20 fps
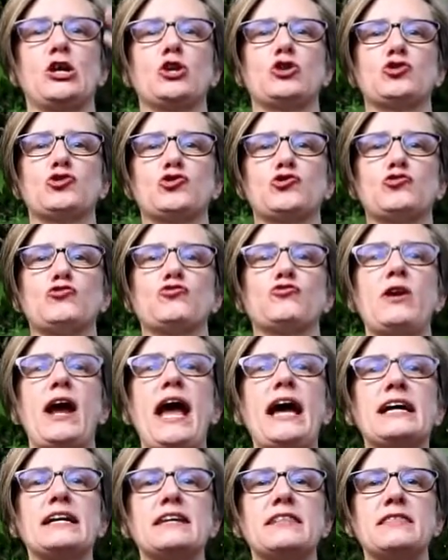
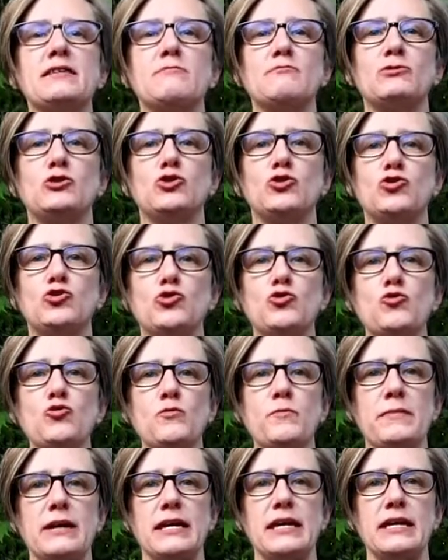attract them to
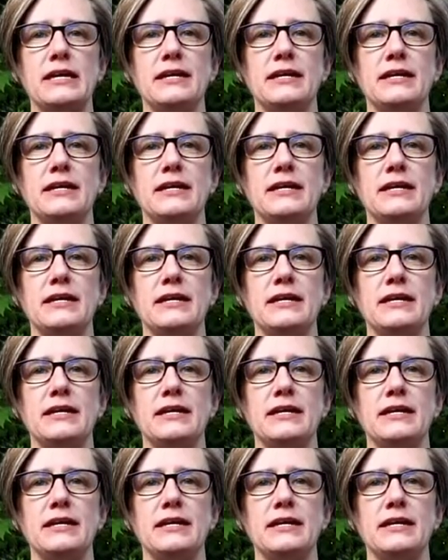me